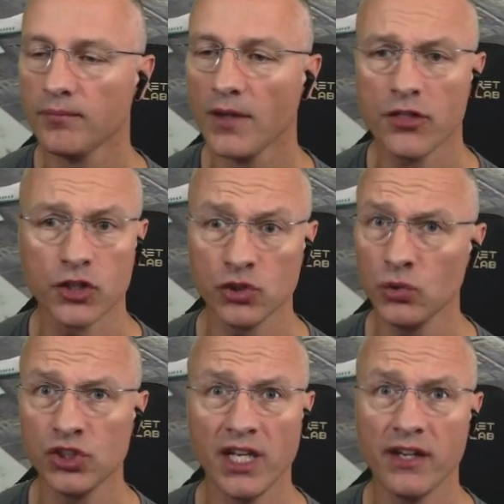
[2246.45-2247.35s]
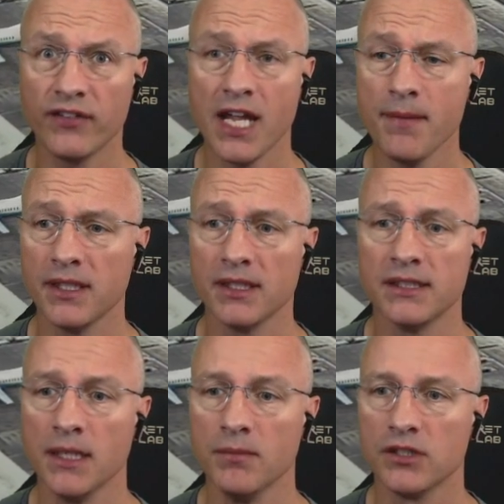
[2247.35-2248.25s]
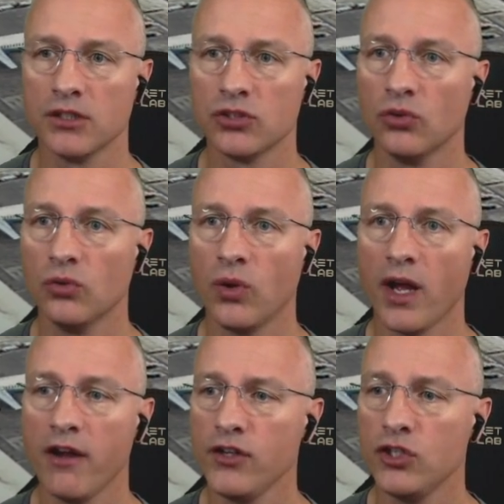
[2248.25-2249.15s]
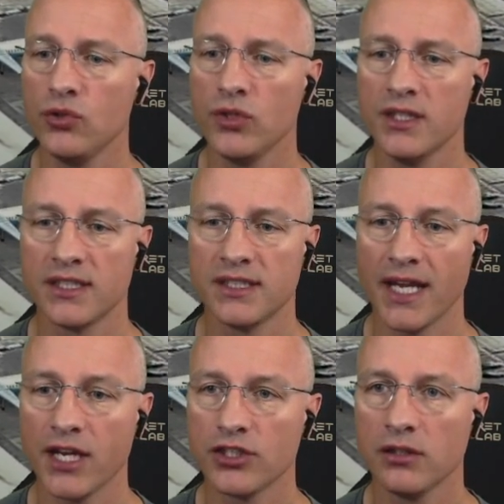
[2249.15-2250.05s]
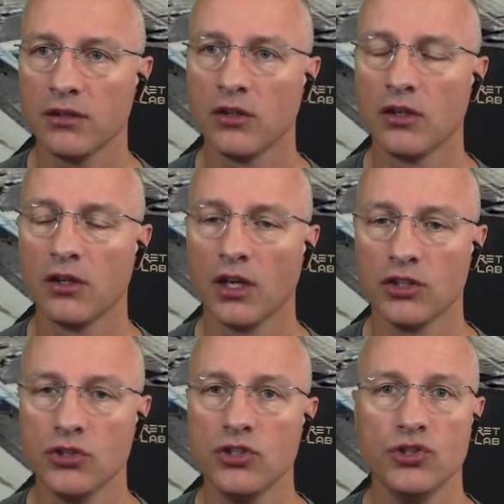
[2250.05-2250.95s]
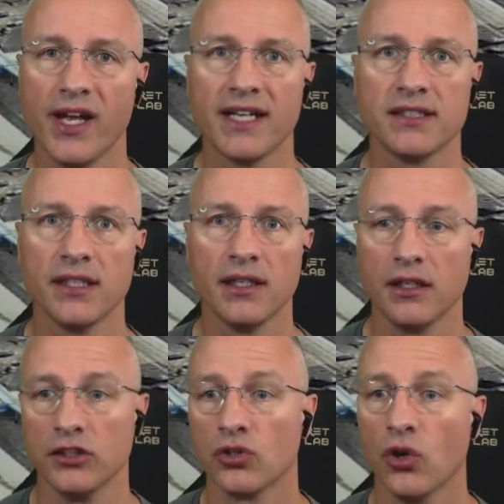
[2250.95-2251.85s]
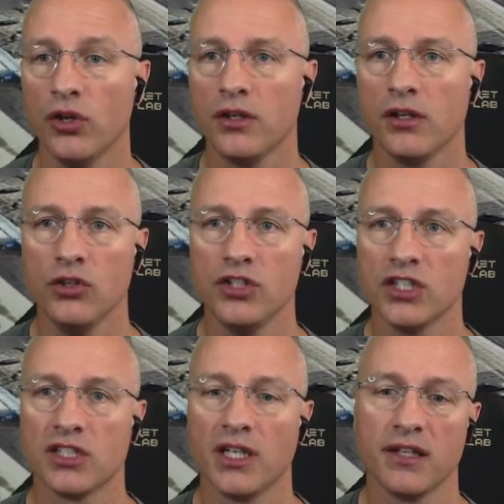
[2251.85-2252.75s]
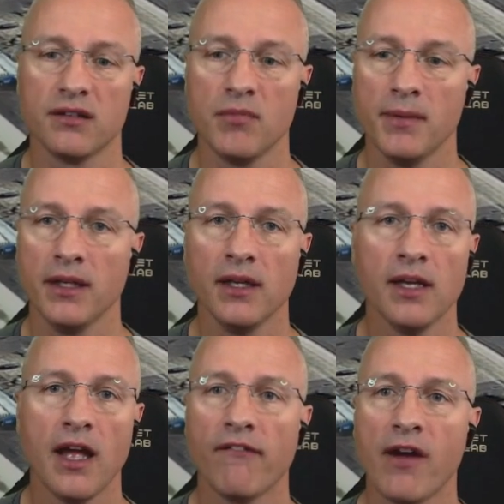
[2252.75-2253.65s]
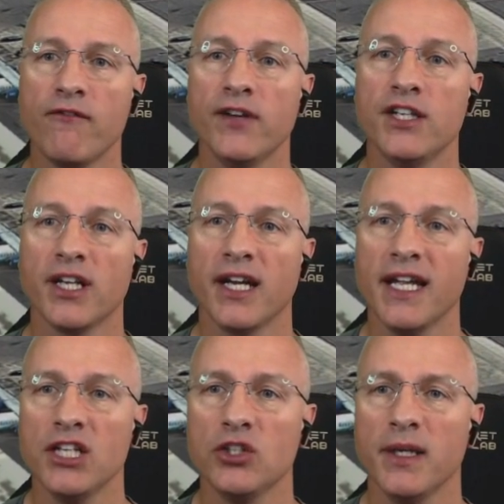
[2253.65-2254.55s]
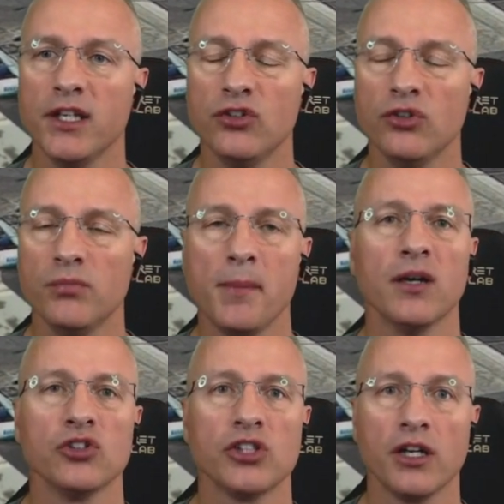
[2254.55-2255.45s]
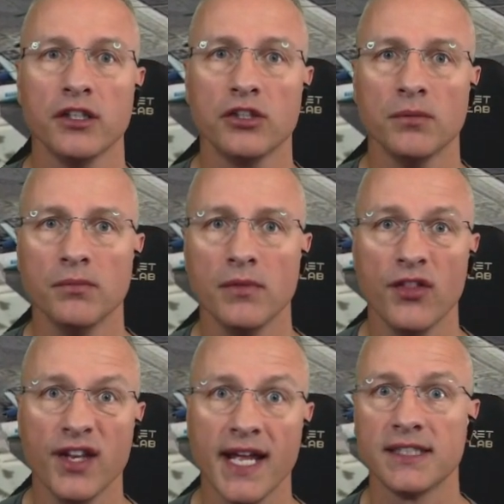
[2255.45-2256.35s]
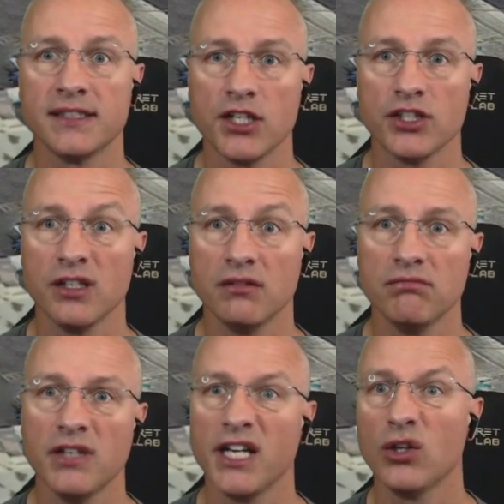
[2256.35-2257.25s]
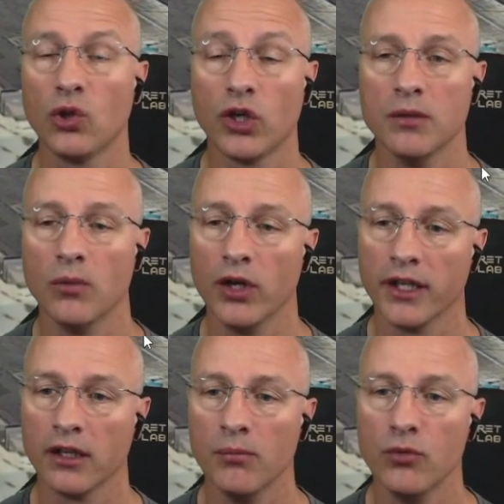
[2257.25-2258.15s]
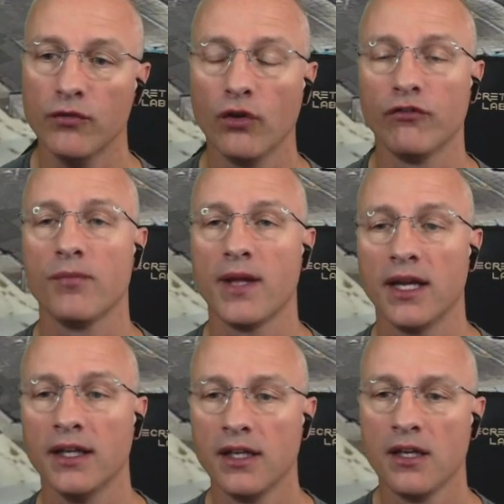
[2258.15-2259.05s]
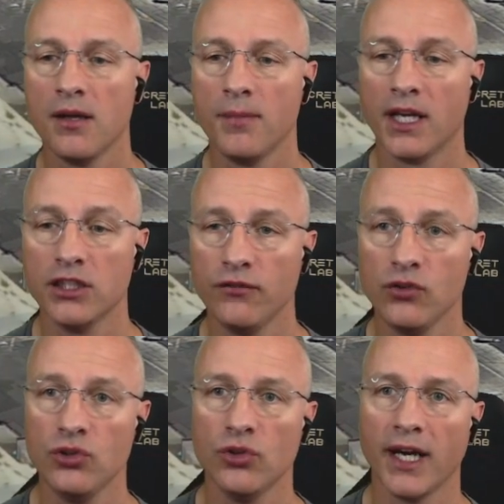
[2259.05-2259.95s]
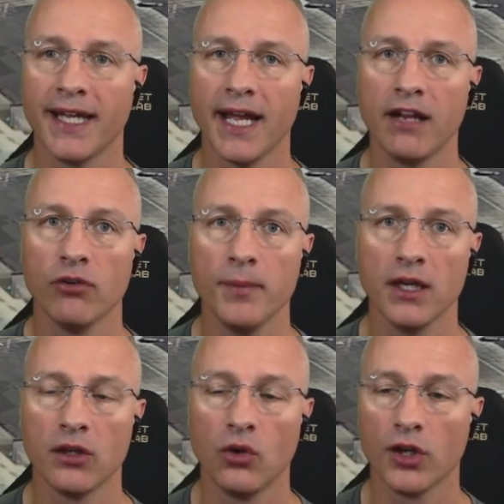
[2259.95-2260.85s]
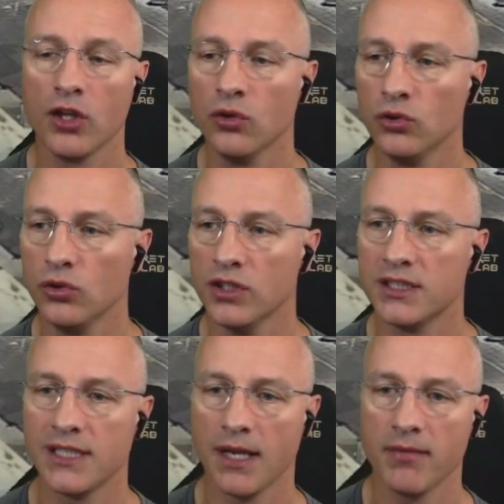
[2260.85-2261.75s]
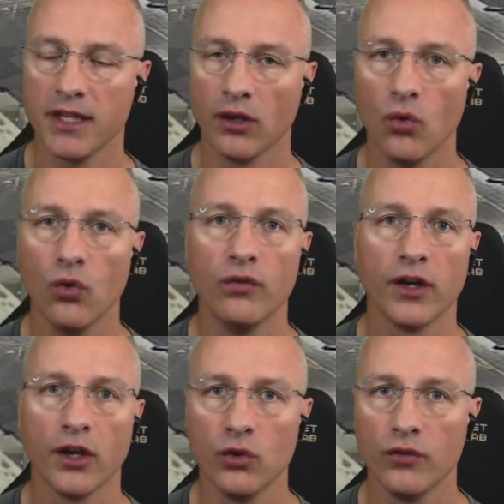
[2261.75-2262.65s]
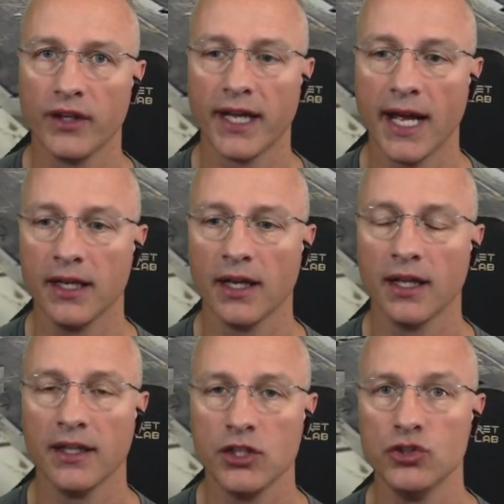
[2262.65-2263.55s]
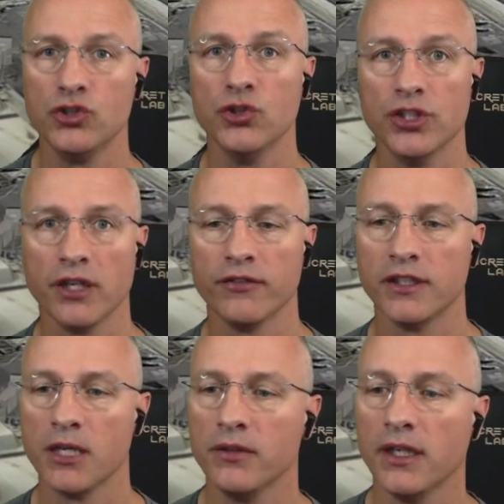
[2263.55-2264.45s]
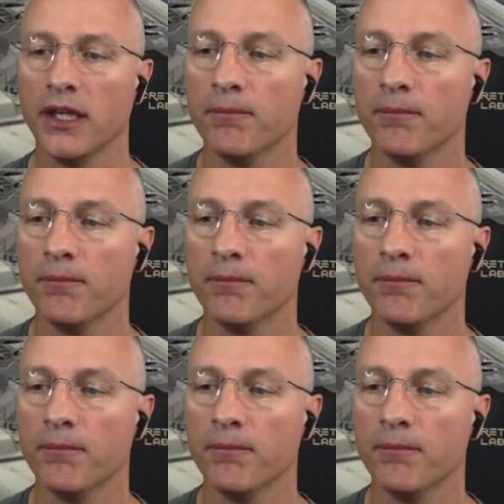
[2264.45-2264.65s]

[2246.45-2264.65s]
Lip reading: There's no save game, it seems, so whatever you do in this session, as soon as you exit it, it's gone. You just select, maybe if I'm finishing at 8:22, maybe I'll start it in the next session at 9 o'clock in the morning and move on from that. Because if you do it again from 8 o'clock, you'll do the same thing over and over again unless you choose a different time of day.